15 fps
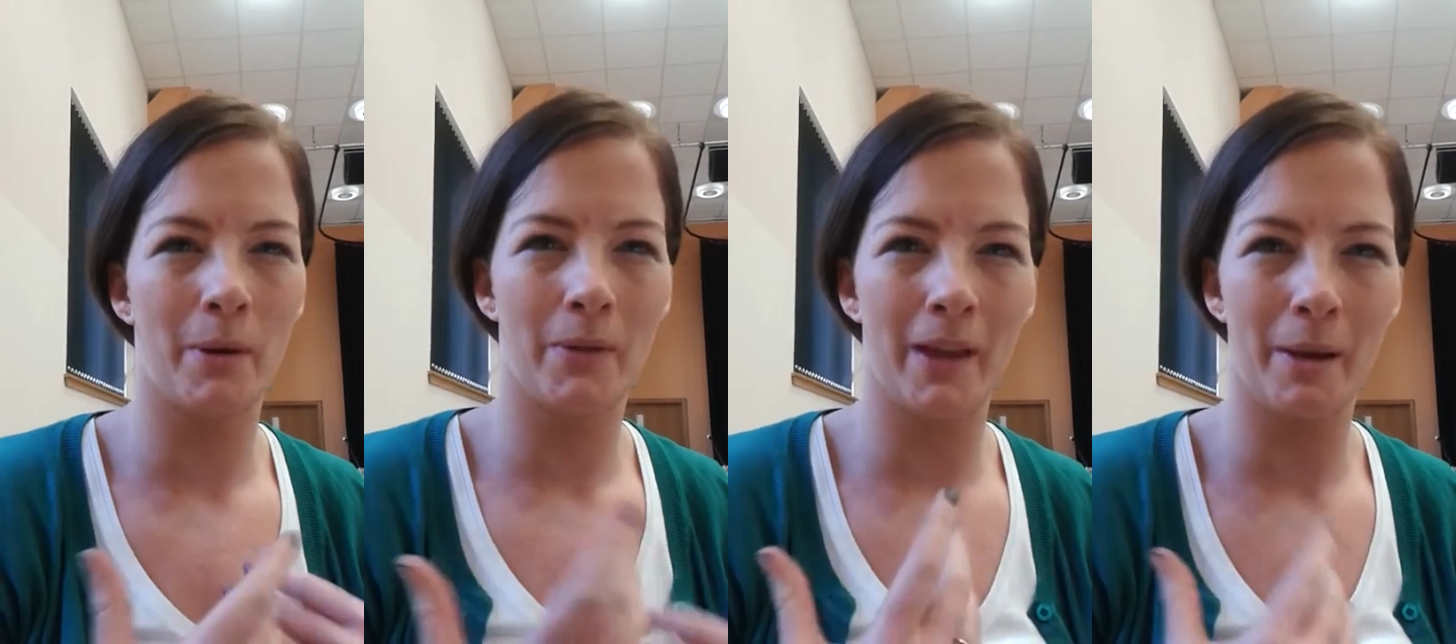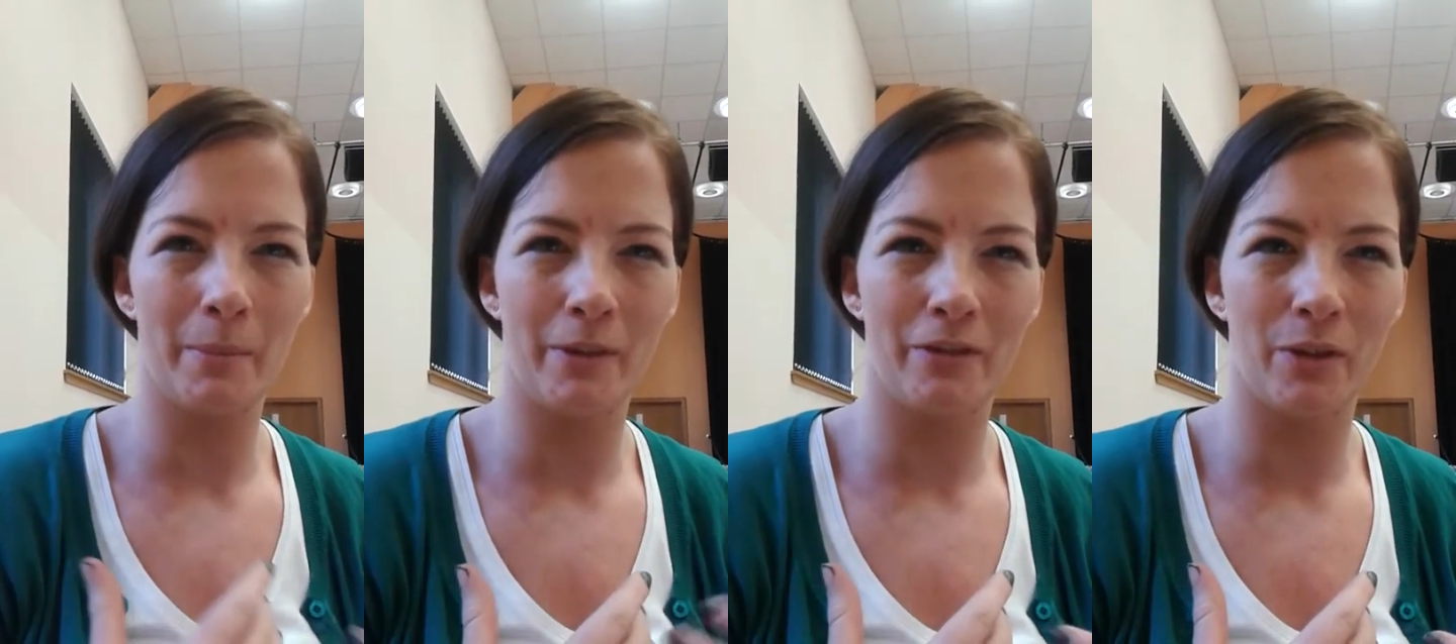about
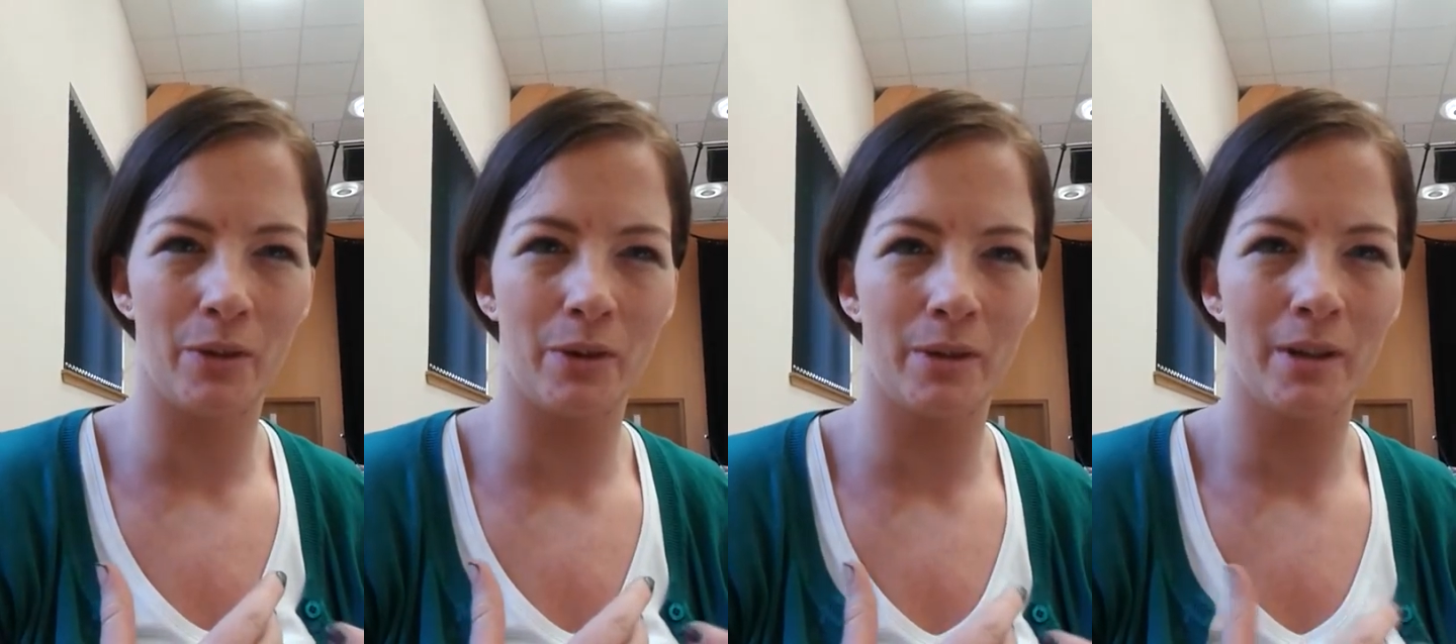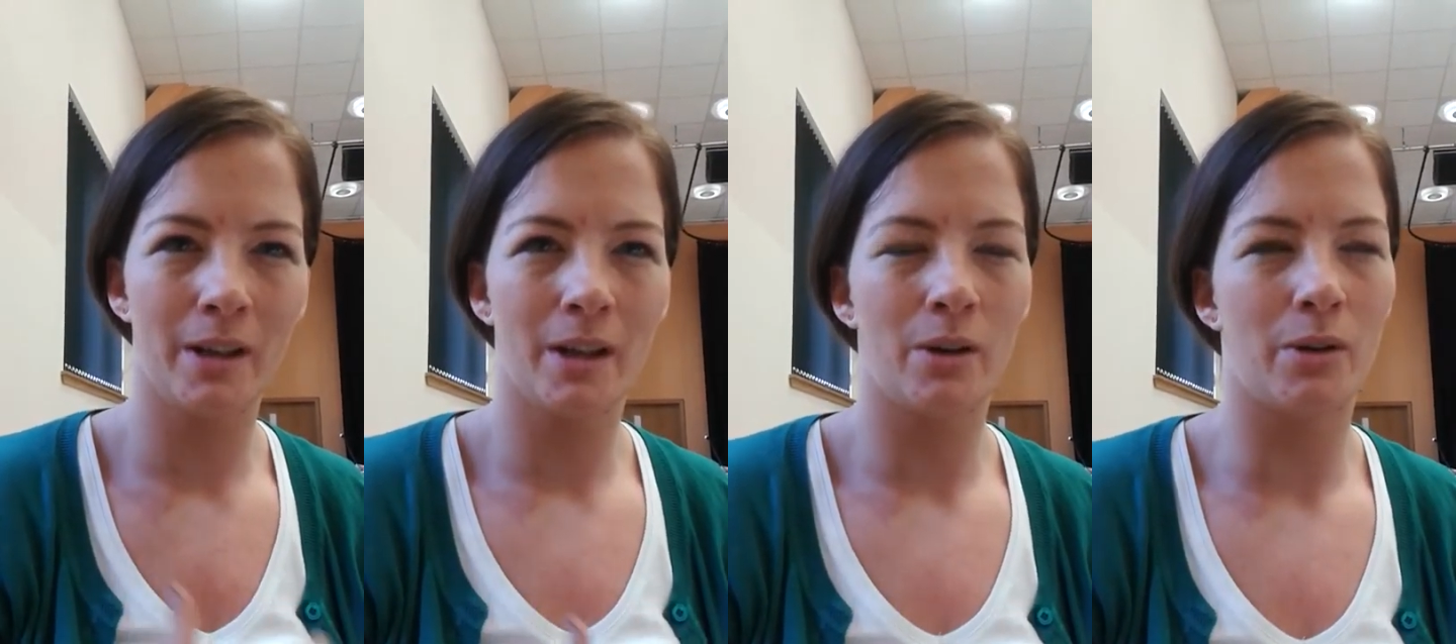that before,
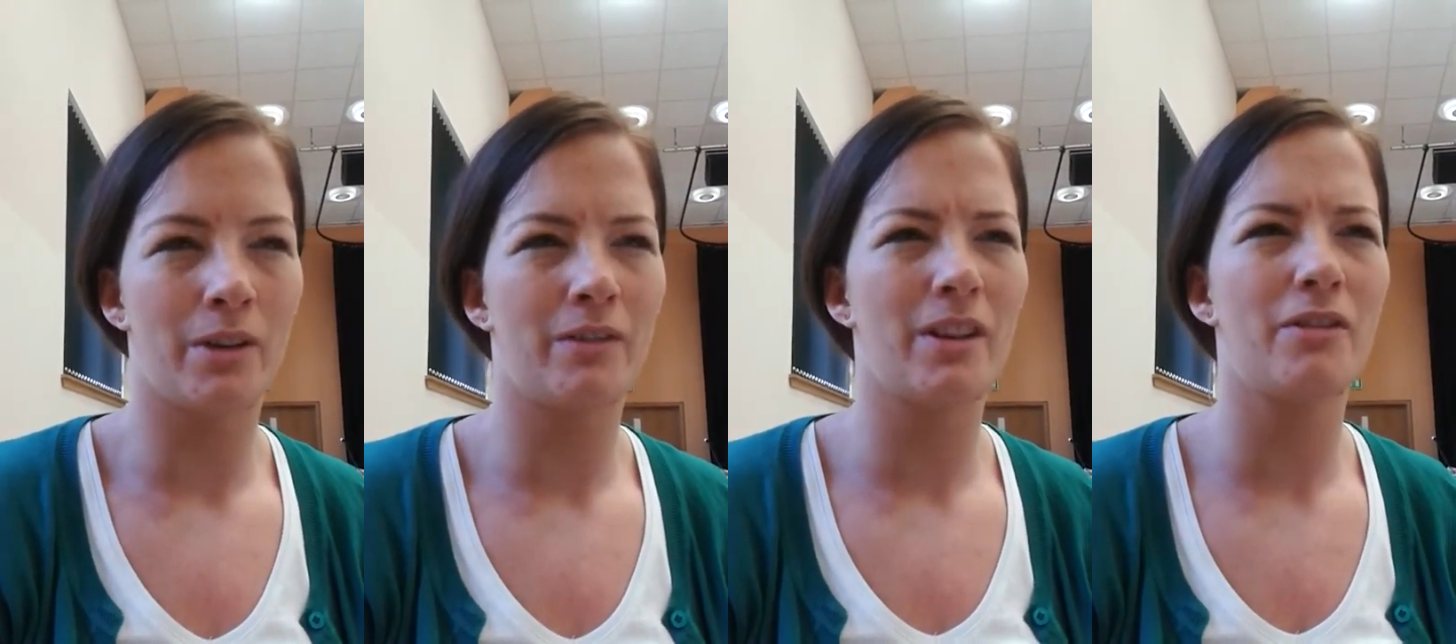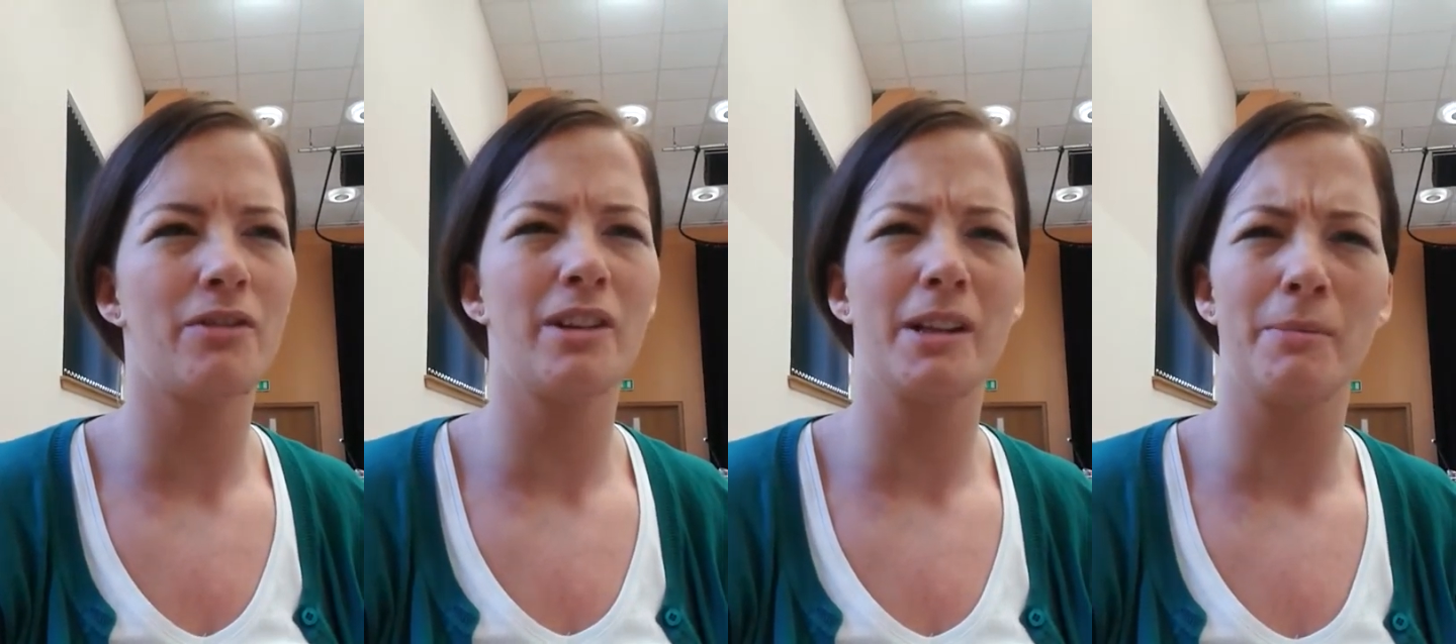or they've
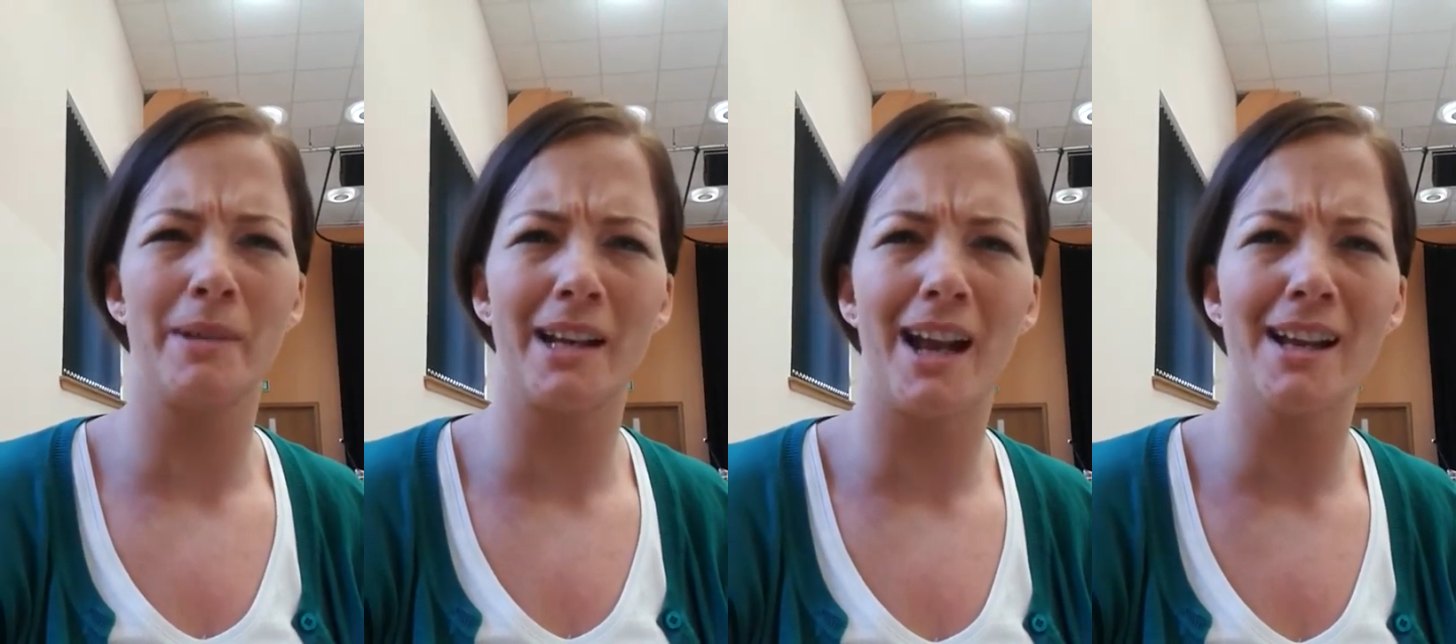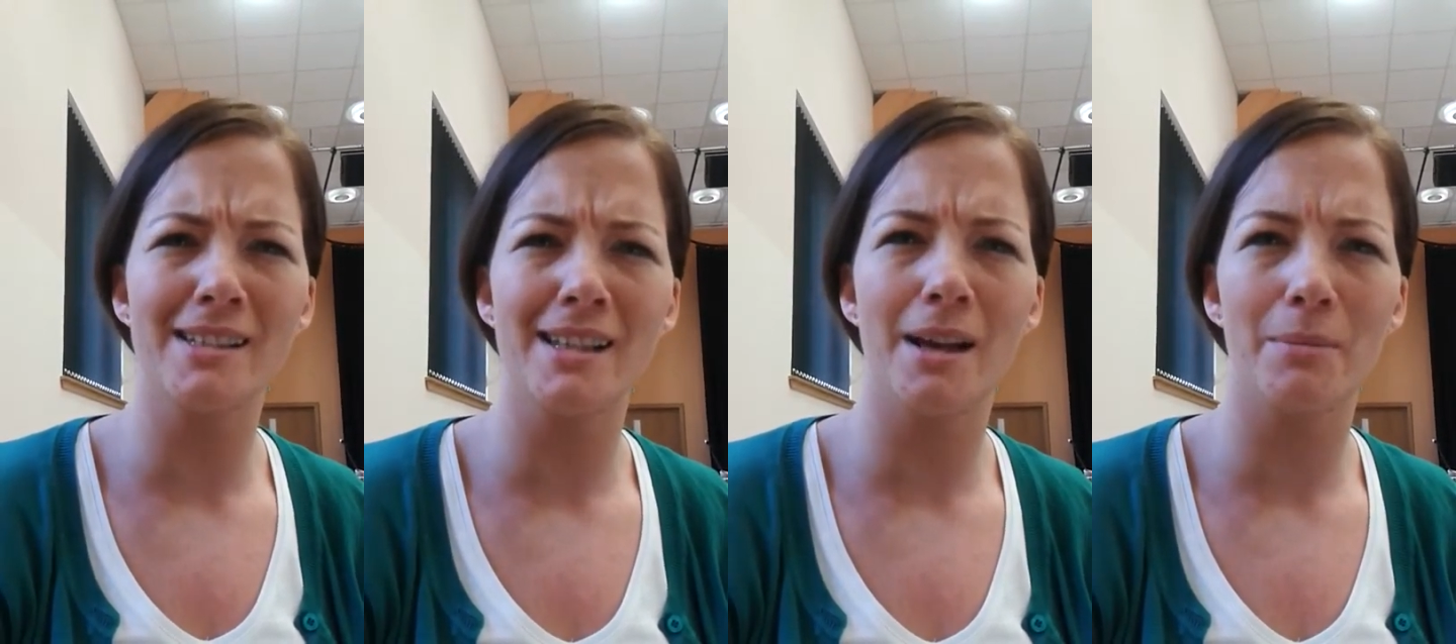never really been
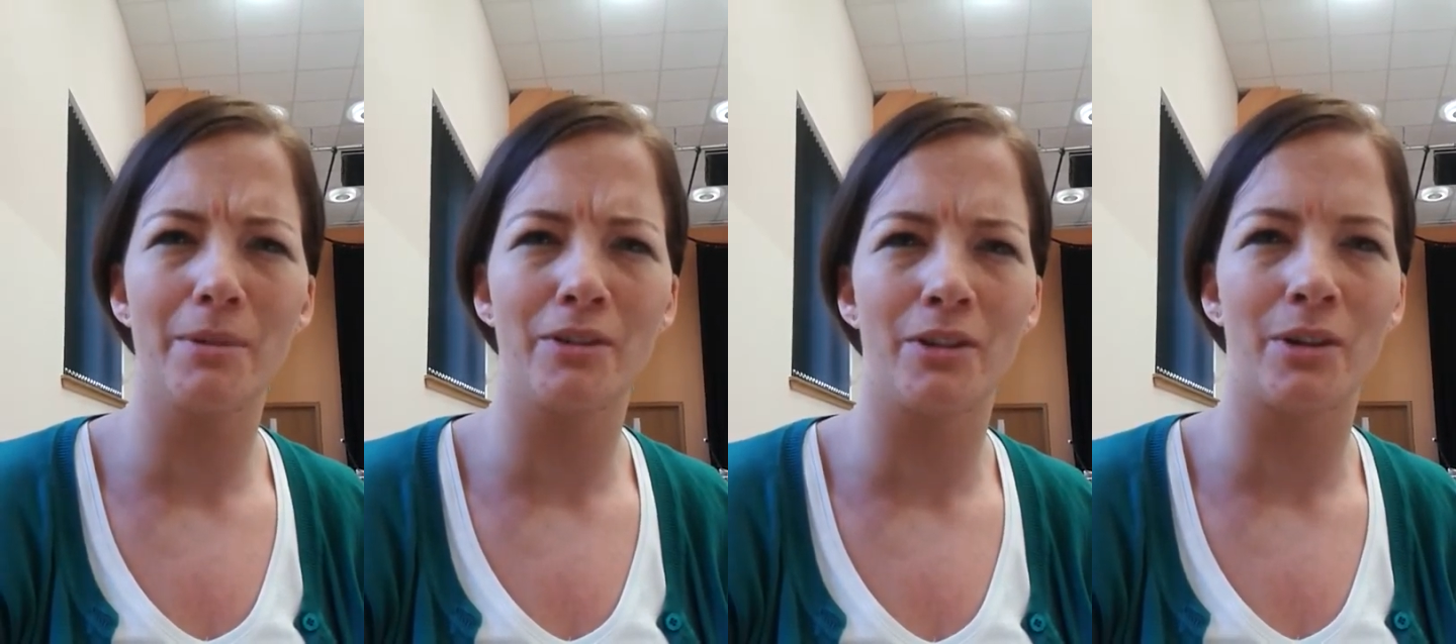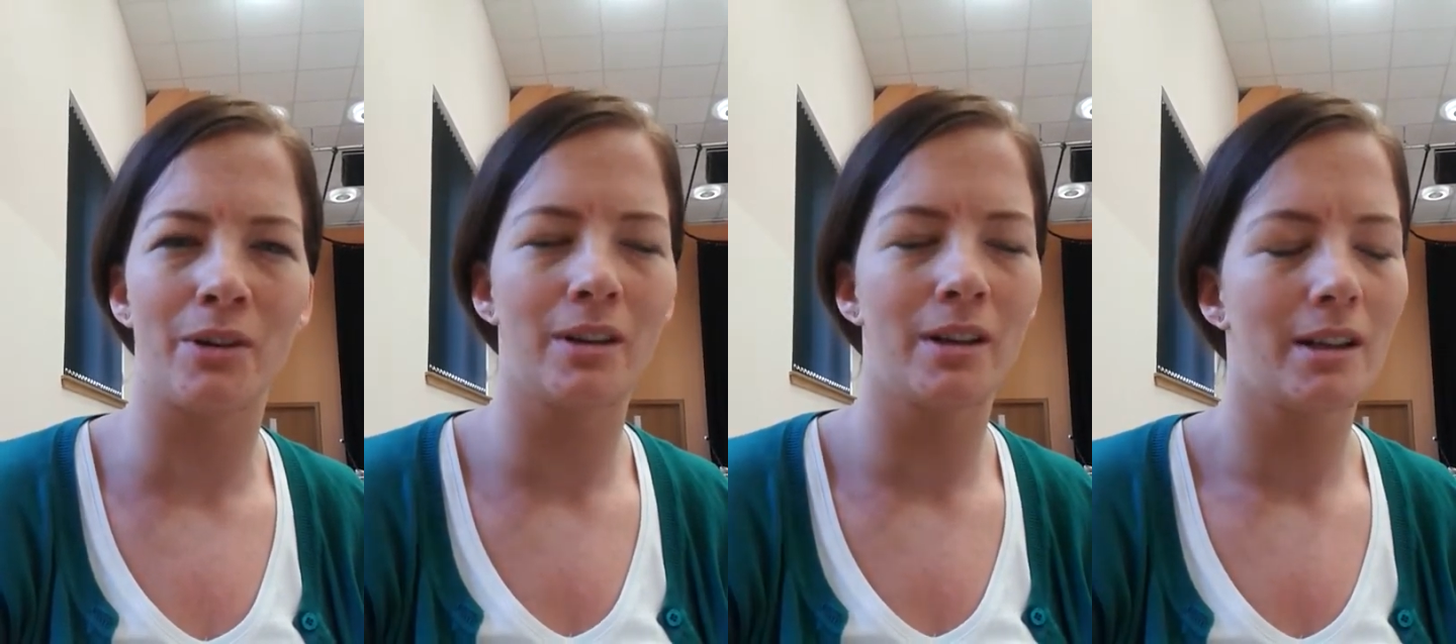asked that
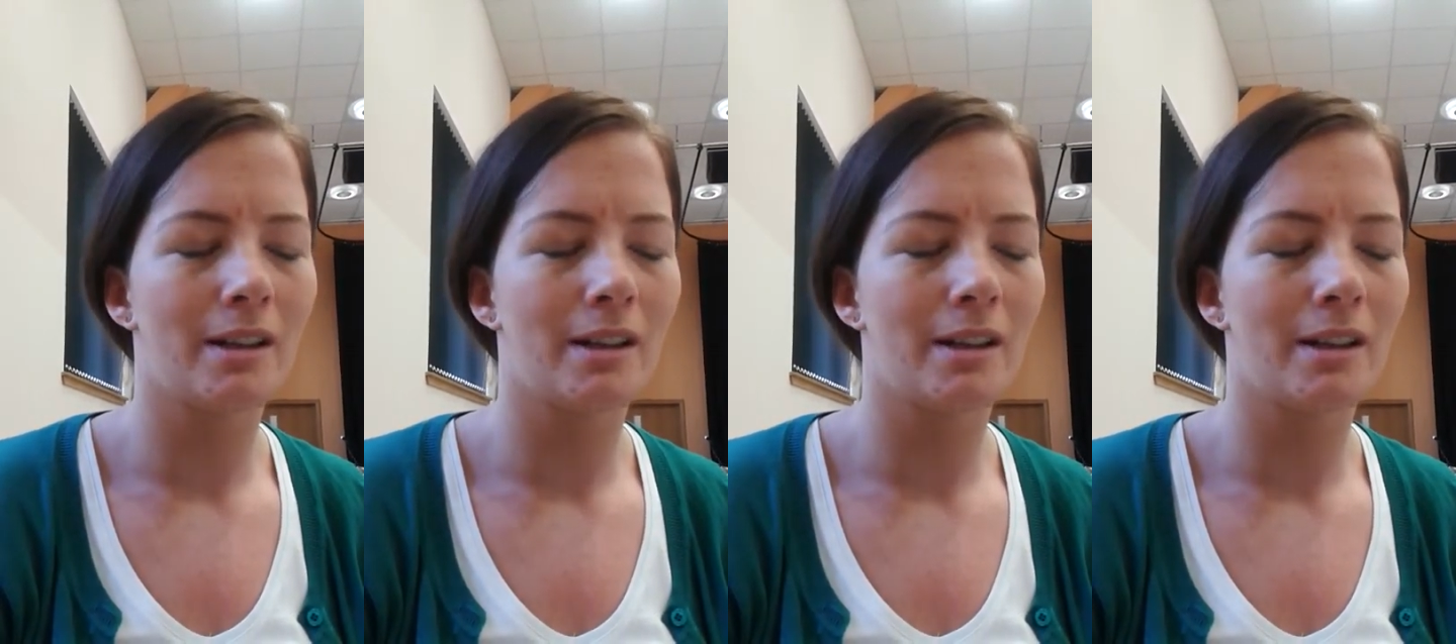before.